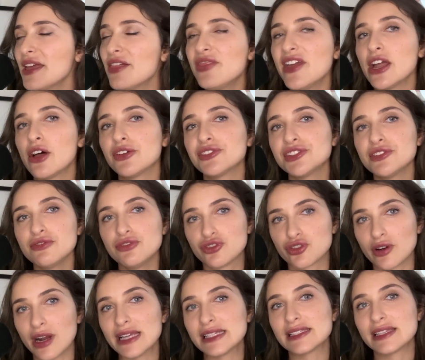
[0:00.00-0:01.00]
They also
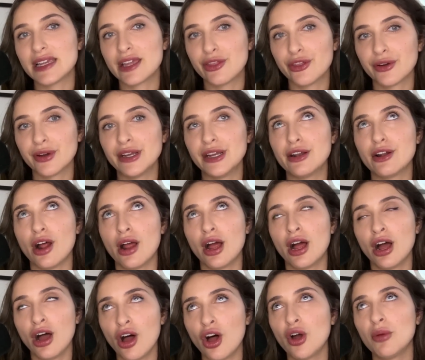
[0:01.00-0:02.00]
dress like they're in
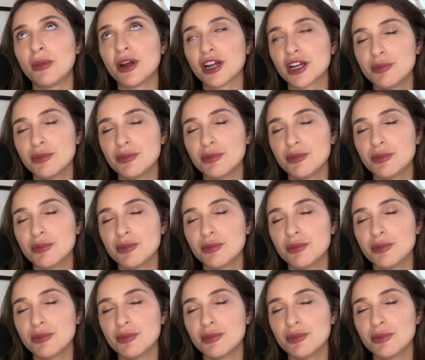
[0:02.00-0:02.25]
a Hallmark